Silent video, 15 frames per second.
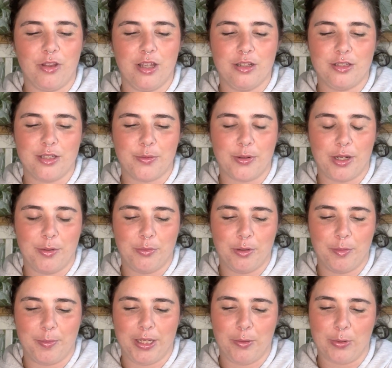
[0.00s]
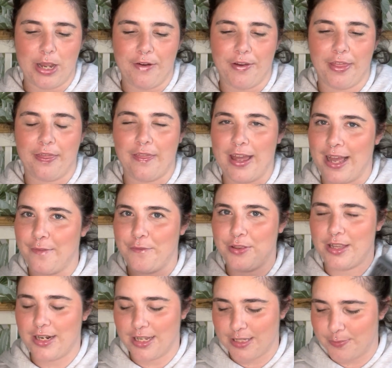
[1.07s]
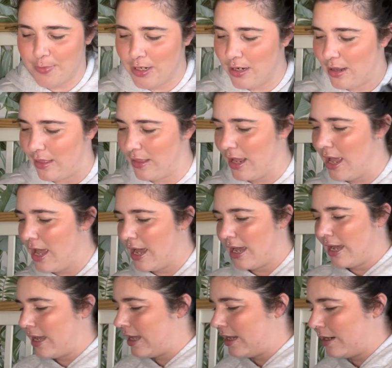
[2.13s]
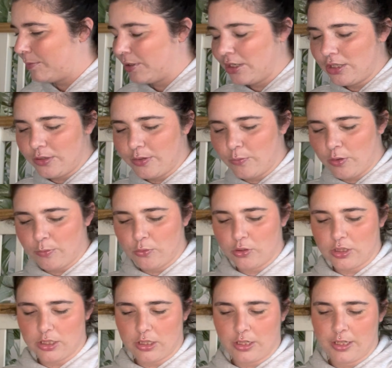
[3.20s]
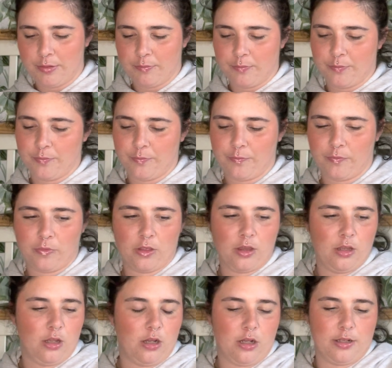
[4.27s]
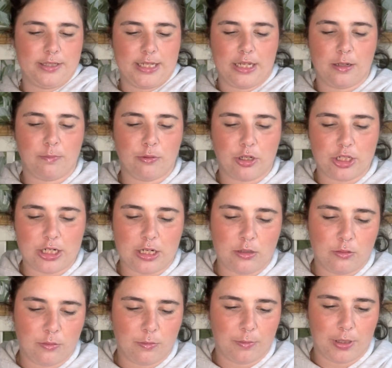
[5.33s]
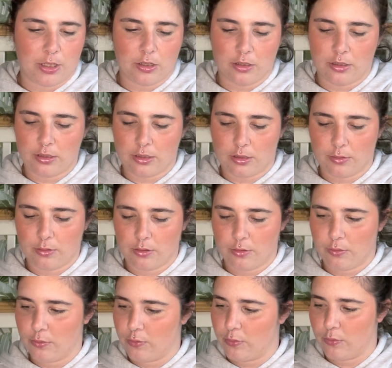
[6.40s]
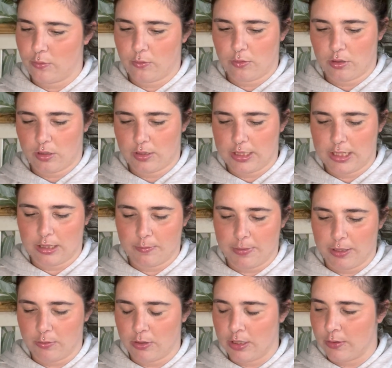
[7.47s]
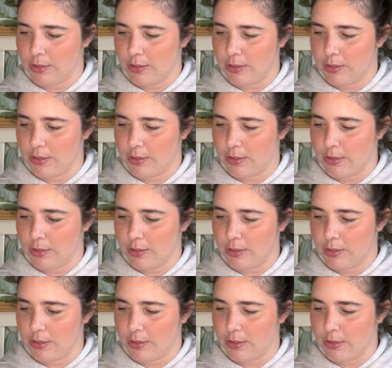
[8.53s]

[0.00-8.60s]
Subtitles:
So I will be wearing that for the next month, and I'm going to do it one more time. I'll take a brush out, because I'll take the big one out